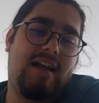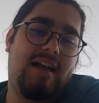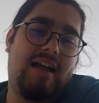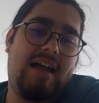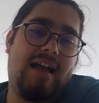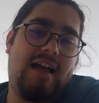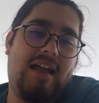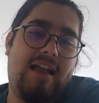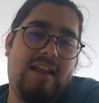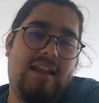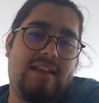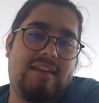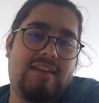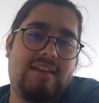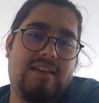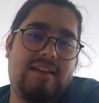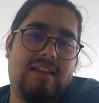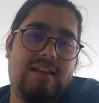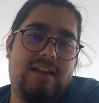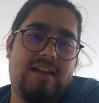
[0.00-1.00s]
And,
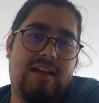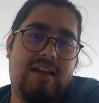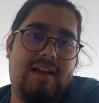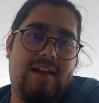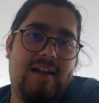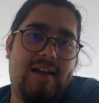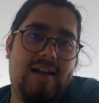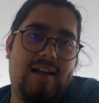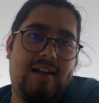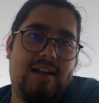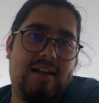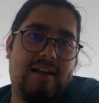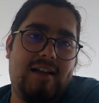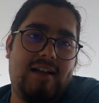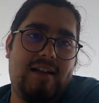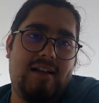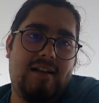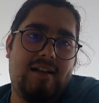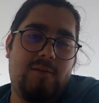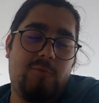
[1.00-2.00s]

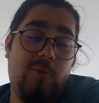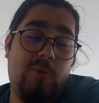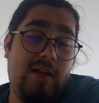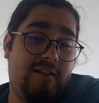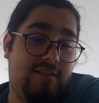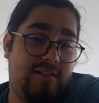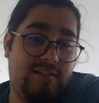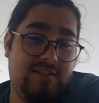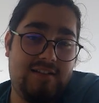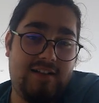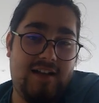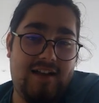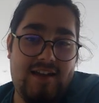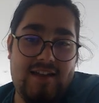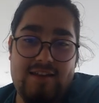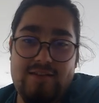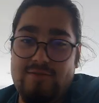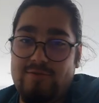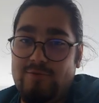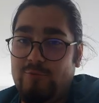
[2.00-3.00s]
well, I
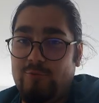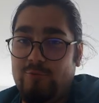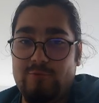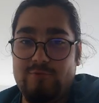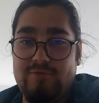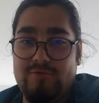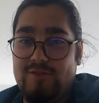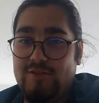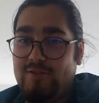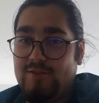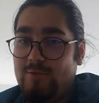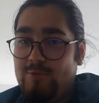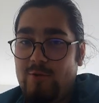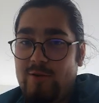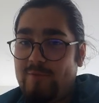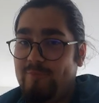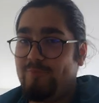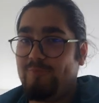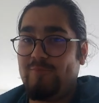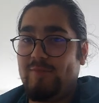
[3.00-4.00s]
thought, screw
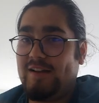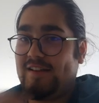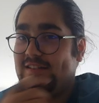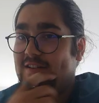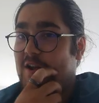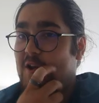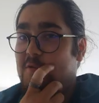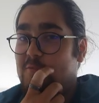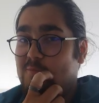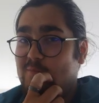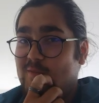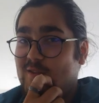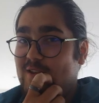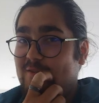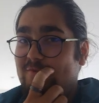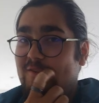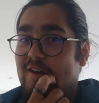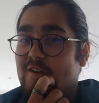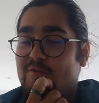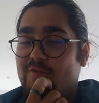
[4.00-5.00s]
it, let's go,
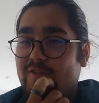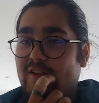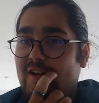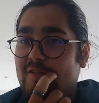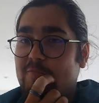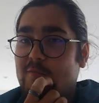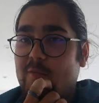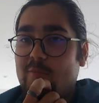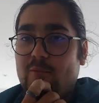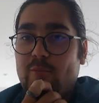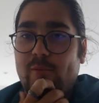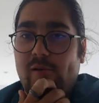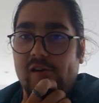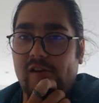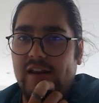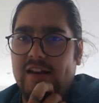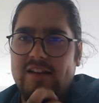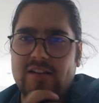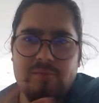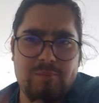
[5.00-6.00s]
c5. I've been
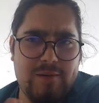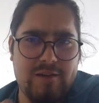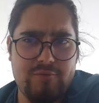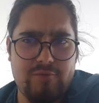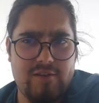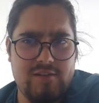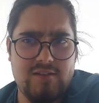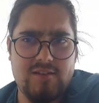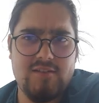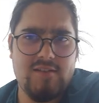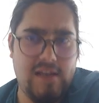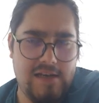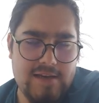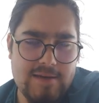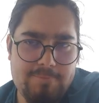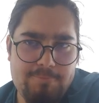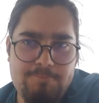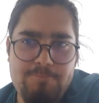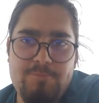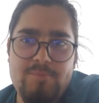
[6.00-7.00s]
preparing a little bit of the Sicilian.